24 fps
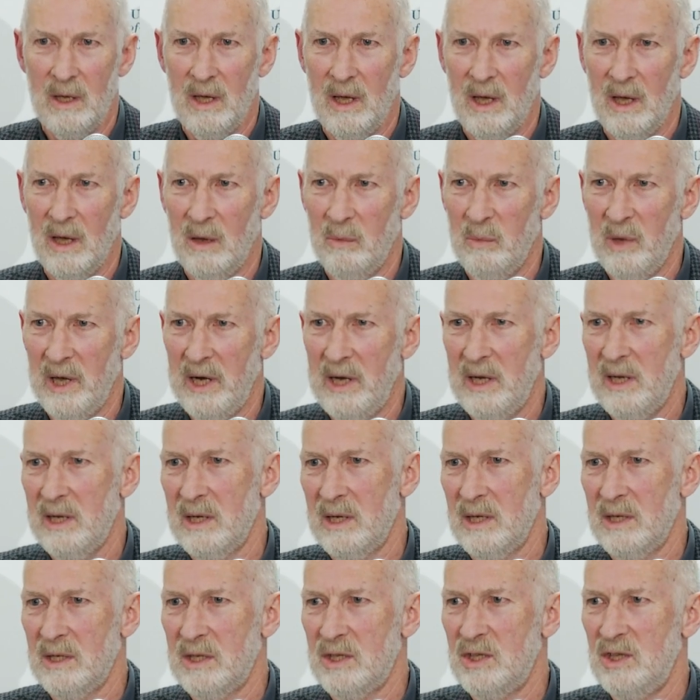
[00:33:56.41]
uh, but in
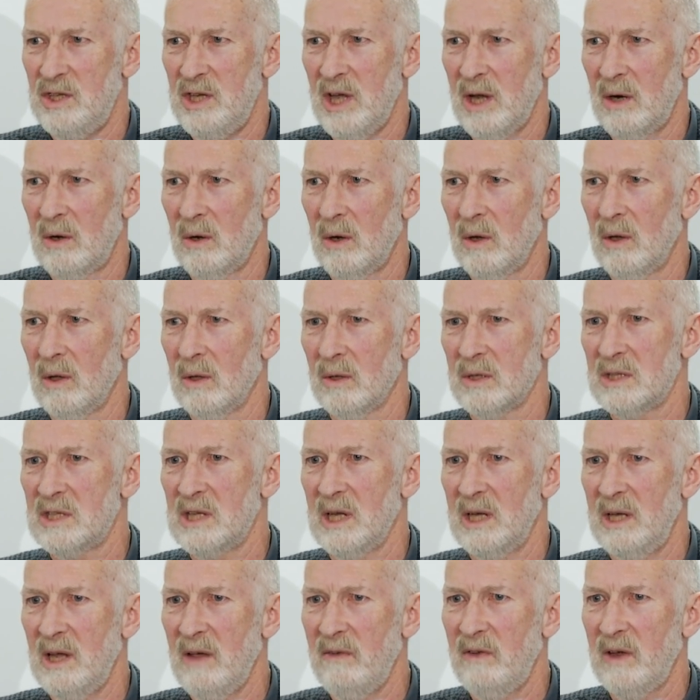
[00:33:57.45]
its general
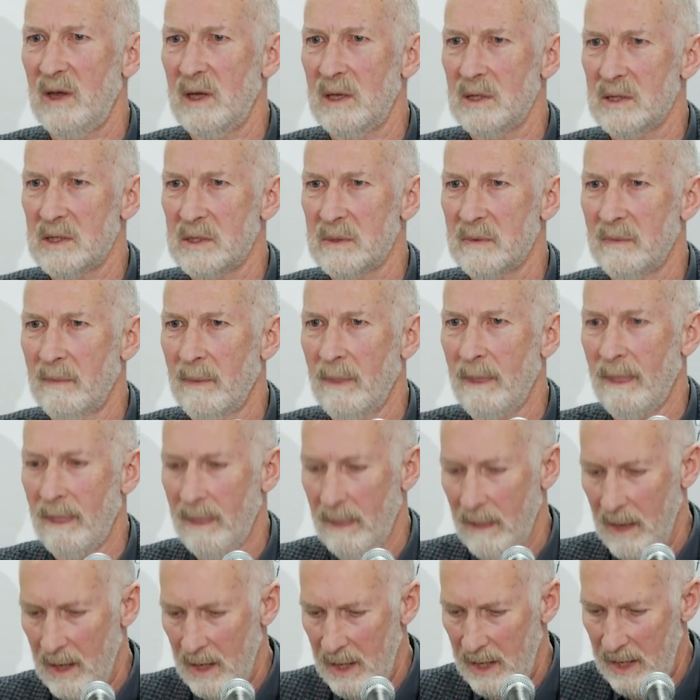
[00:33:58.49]
significance.
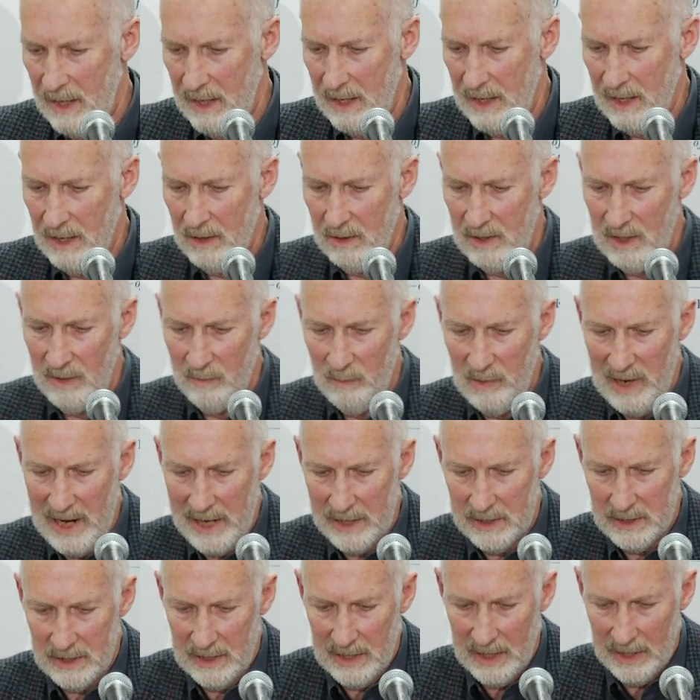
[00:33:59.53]
And I'll come
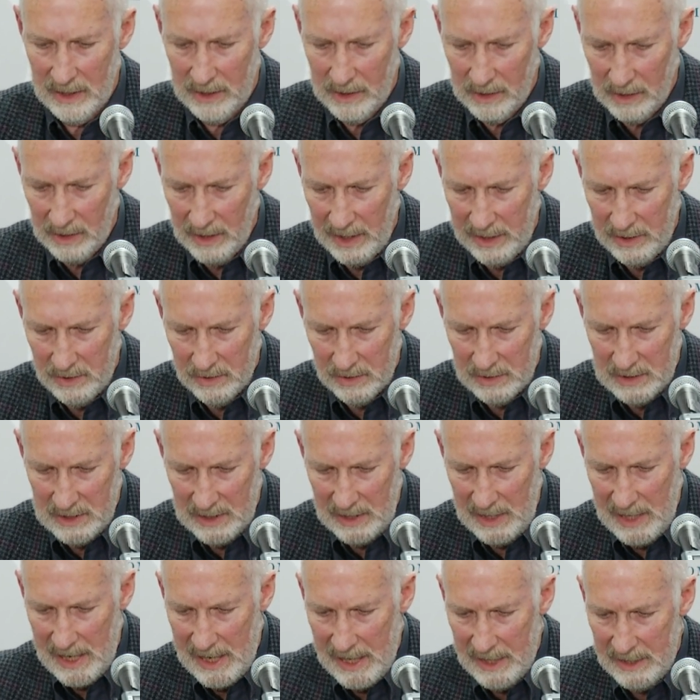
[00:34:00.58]
back to that a little later
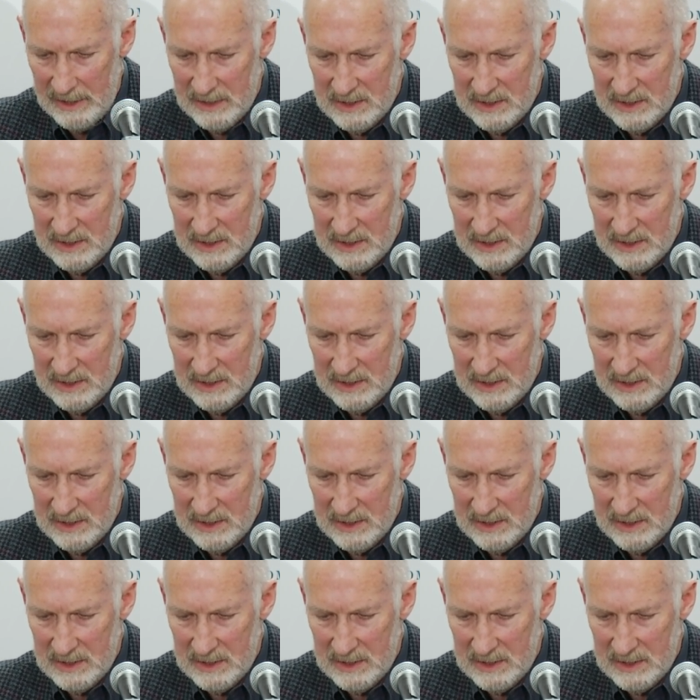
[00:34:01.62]
today.